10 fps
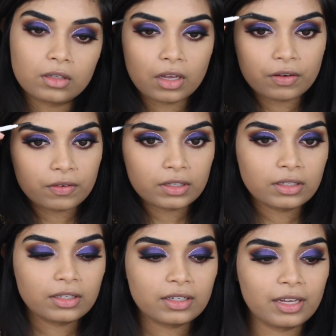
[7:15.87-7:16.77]
I
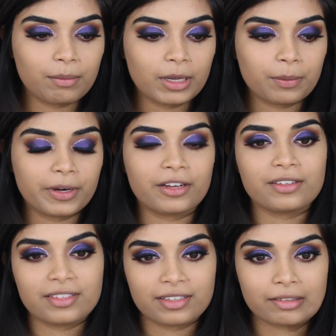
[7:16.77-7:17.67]
really need to get my
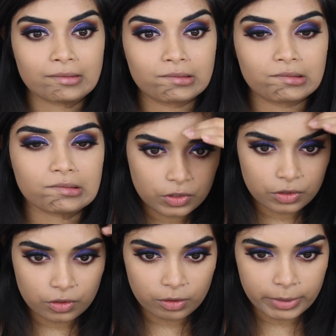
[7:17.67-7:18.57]
brows done.
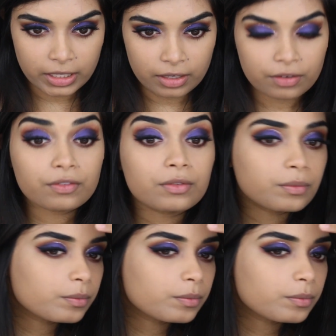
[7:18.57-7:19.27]
Story of my life.